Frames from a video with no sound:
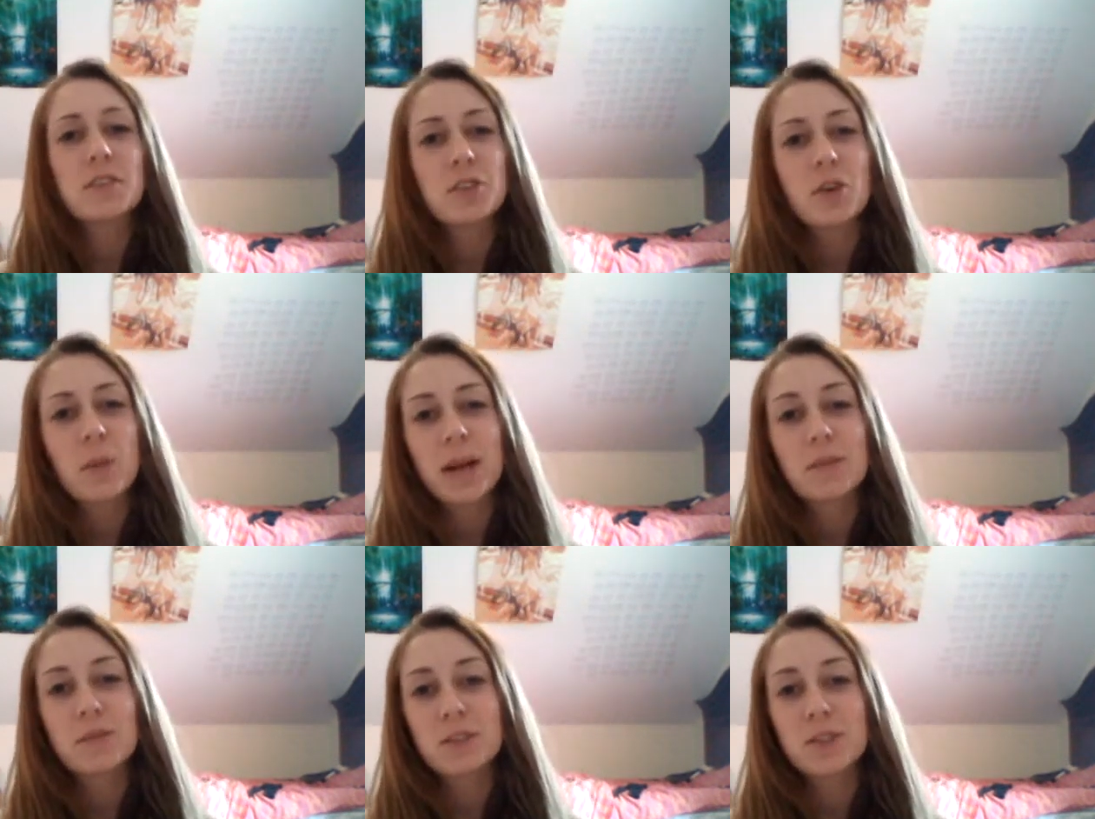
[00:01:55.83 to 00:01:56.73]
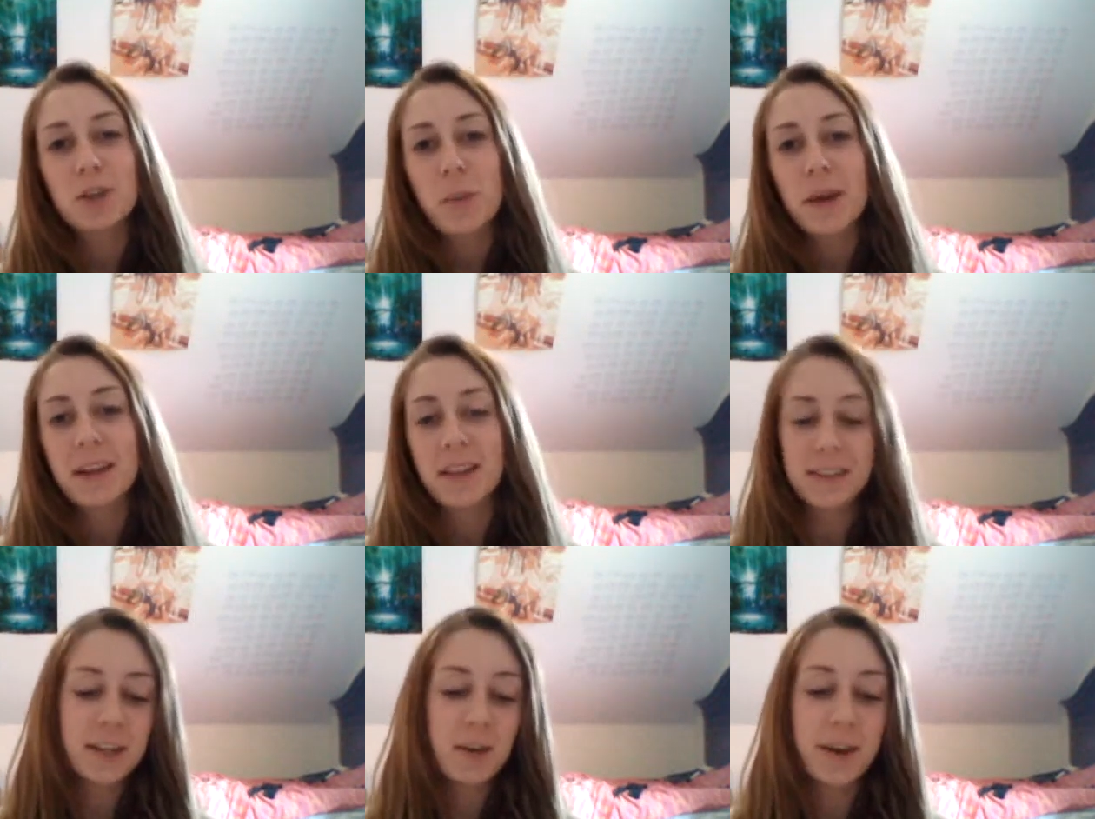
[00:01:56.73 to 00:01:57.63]
so weird, I'm just jumping into
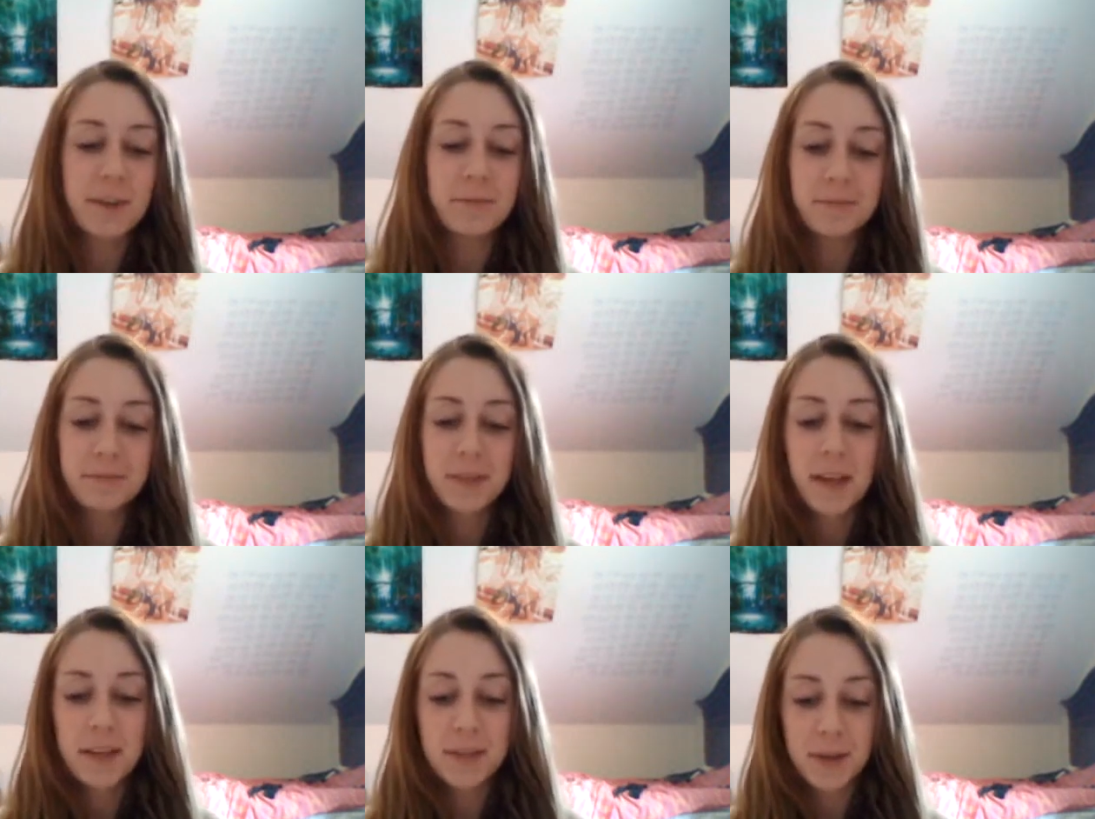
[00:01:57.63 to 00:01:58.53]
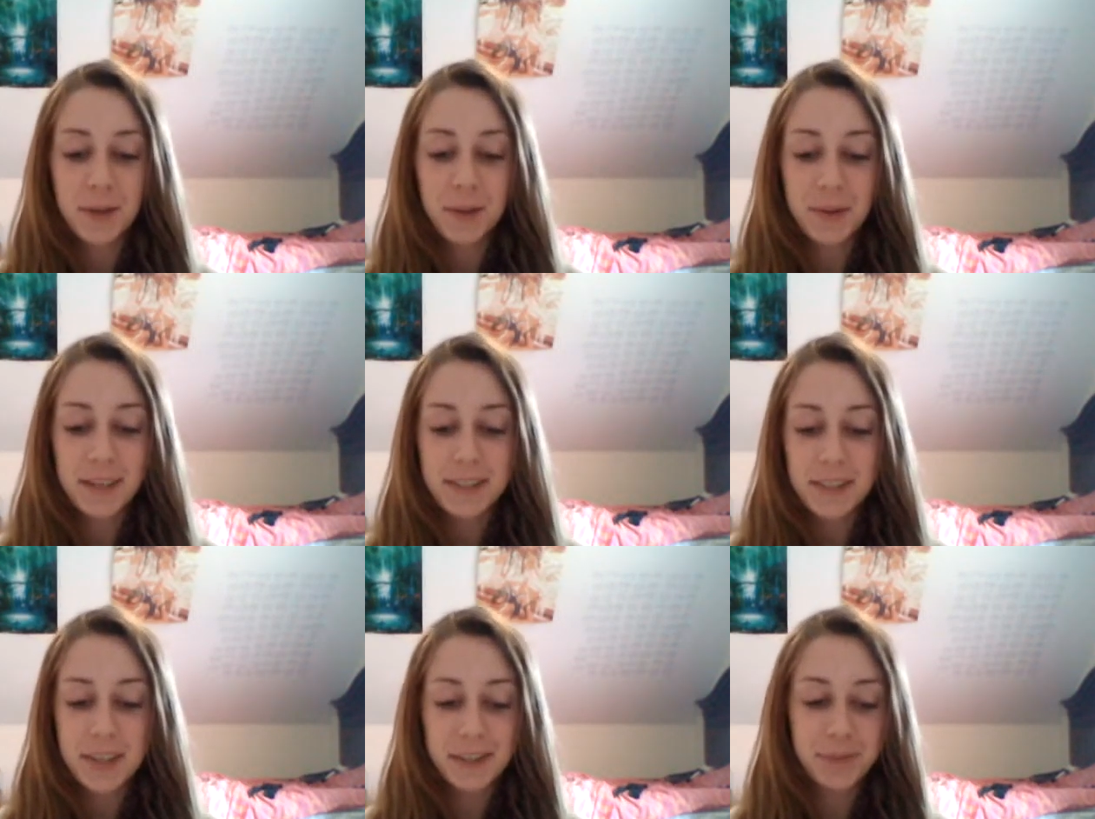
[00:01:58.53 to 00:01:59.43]
this. Anyway. So,
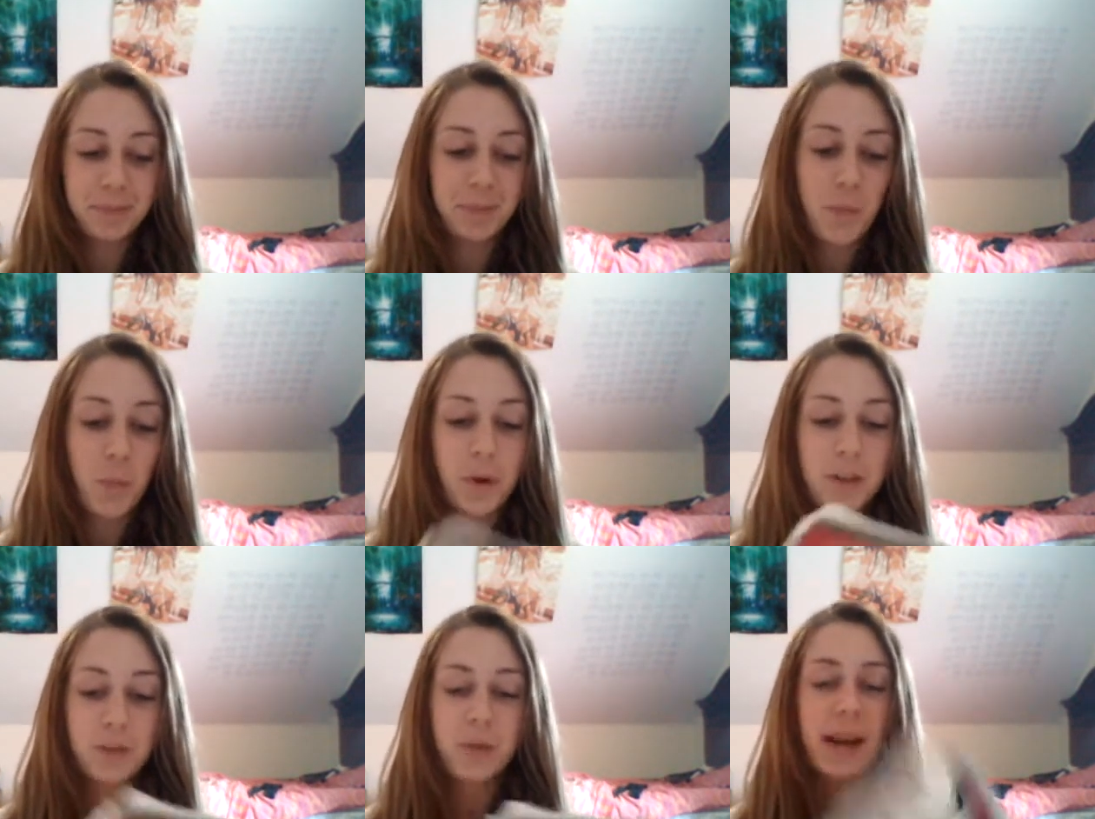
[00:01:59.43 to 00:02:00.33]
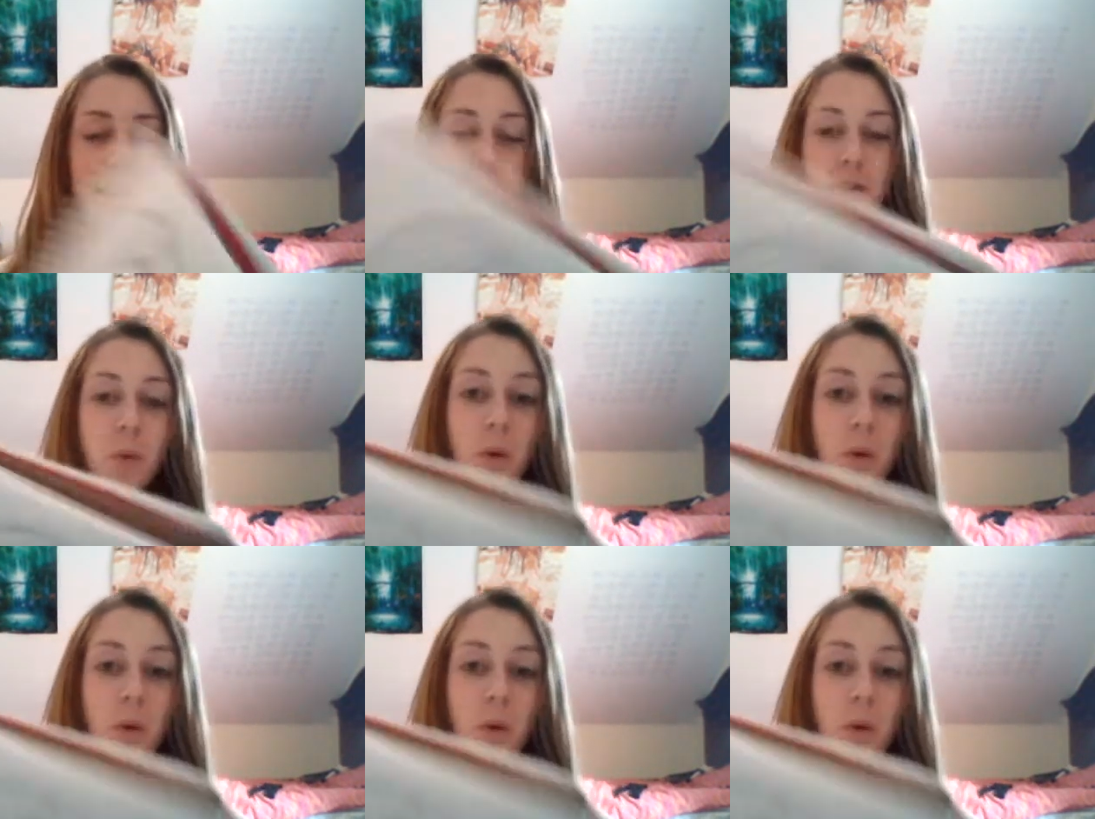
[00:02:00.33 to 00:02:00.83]
here's a, portrait. We have to do